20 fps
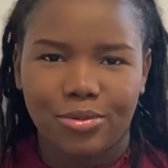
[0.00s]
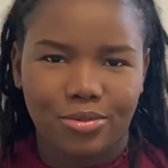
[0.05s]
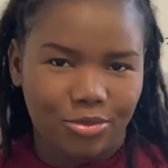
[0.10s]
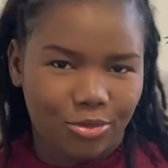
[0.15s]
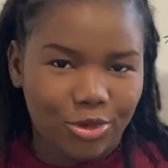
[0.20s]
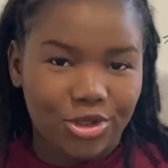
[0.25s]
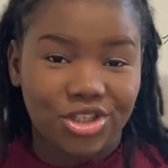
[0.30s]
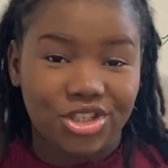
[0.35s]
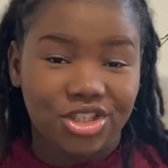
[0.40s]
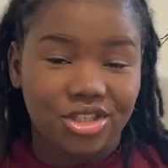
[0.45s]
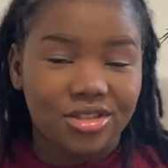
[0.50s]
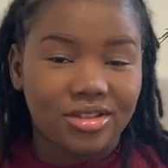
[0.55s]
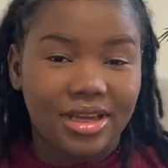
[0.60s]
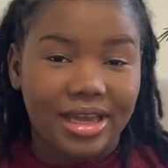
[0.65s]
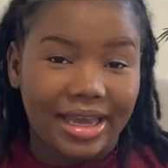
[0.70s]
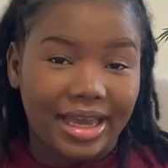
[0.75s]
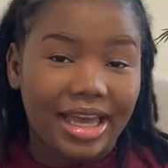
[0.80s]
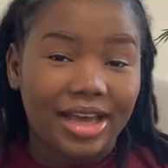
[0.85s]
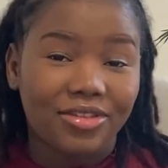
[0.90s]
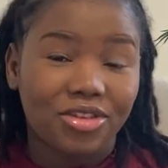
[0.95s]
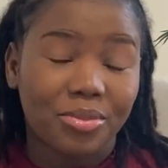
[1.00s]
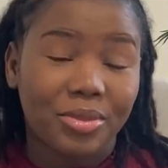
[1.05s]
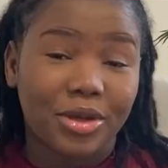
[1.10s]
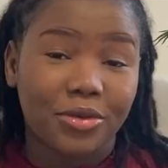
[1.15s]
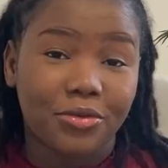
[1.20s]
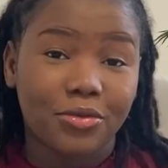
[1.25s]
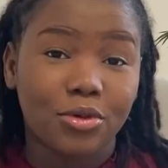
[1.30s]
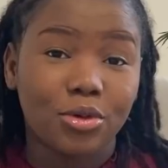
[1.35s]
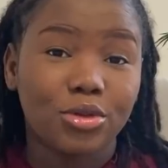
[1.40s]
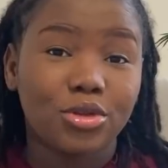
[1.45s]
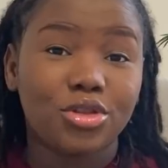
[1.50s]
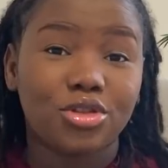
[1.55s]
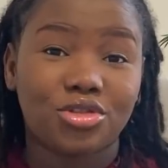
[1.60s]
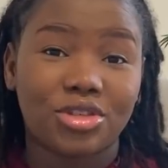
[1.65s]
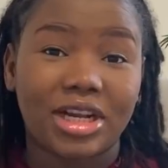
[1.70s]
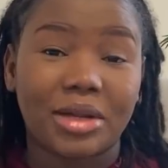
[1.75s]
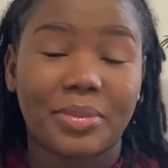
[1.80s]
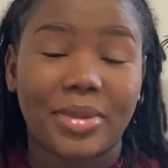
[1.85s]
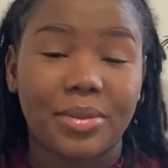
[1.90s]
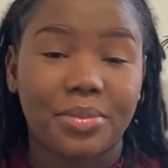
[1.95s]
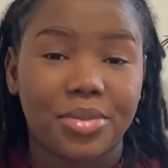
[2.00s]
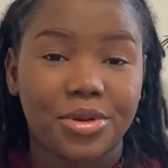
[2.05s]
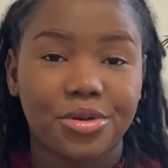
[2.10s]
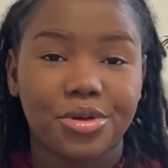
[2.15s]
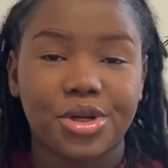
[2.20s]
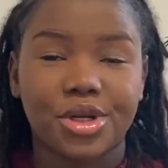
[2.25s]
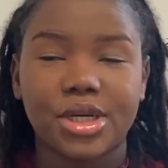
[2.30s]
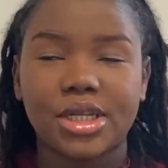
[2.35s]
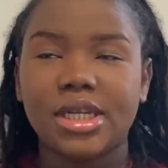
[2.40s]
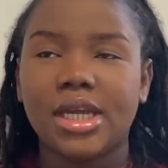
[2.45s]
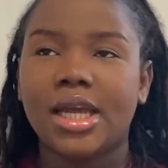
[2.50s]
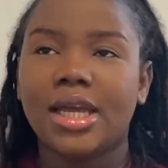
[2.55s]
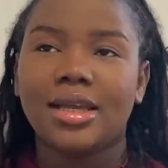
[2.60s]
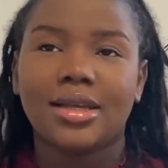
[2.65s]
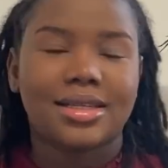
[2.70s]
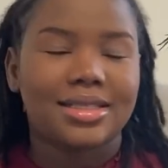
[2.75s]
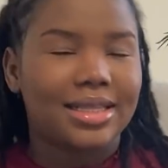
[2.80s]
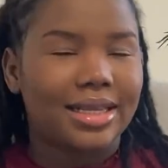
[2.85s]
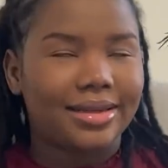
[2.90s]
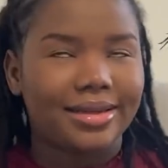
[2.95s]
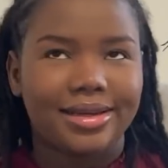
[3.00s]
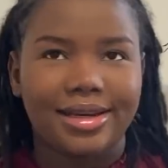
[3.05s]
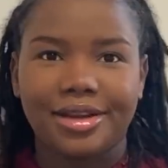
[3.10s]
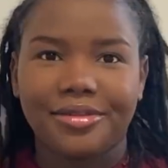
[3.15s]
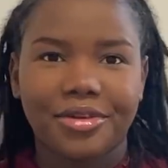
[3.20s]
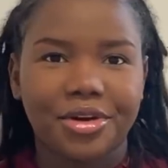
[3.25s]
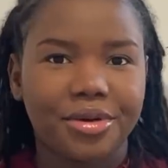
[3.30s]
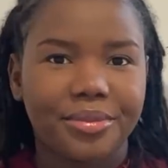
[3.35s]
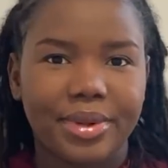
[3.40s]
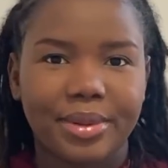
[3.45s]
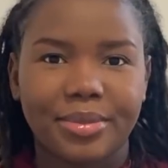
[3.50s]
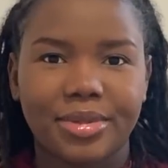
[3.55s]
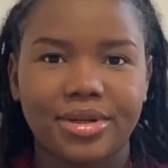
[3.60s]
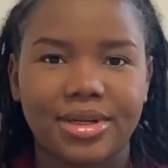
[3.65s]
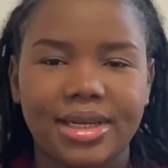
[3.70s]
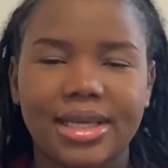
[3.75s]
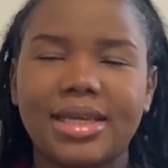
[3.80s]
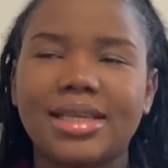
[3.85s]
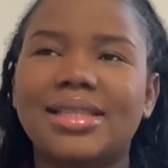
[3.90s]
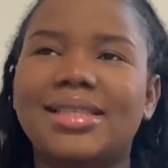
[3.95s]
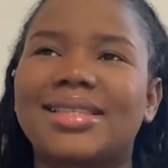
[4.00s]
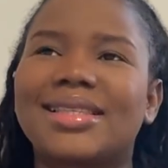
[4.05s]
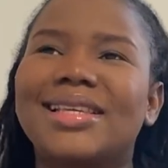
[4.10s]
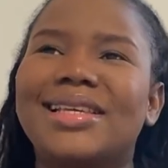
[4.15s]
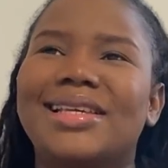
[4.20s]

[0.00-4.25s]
which I have on my phone to track my period because I could never remember dates,